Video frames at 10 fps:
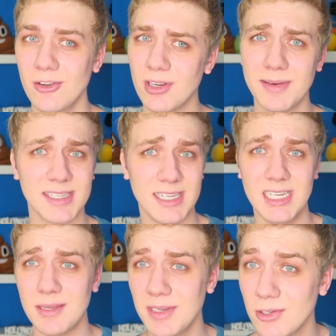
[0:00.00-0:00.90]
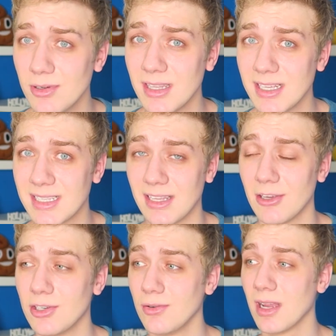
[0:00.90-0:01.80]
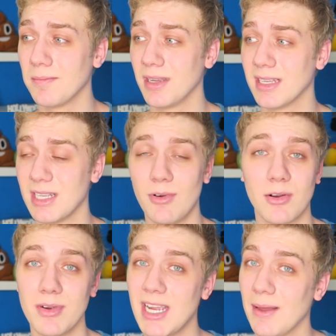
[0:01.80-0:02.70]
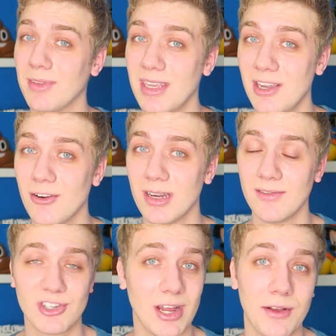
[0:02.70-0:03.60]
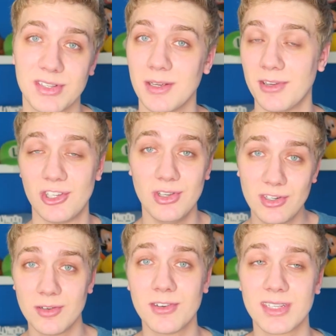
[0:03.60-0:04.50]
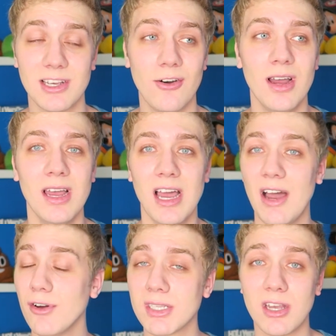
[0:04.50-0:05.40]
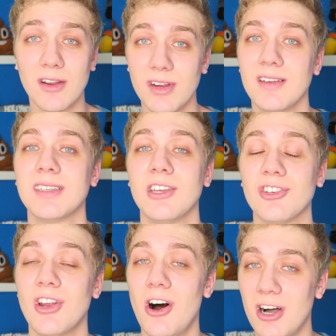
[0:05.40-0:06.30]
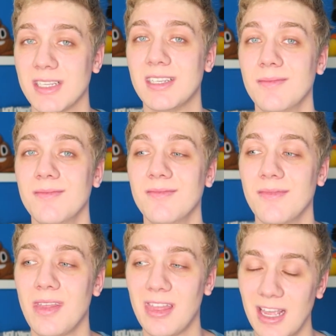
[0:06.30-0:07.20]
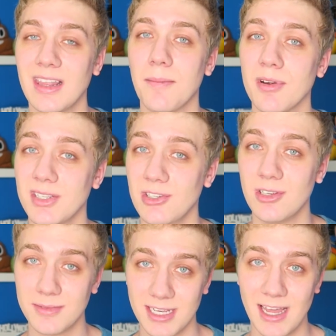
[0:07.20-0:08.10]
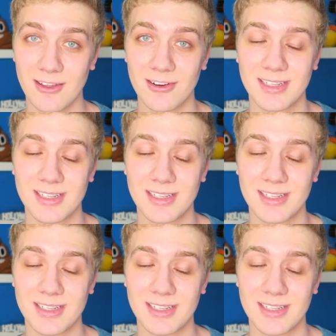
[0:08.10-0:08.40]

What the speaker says: YouTube doesn't need to be doing this. Like, they're doing it because they want to recap the year and give shoutouts to a bunch of YouTubers. So I've always thought of it as such an awesome thing that brings YouTube together.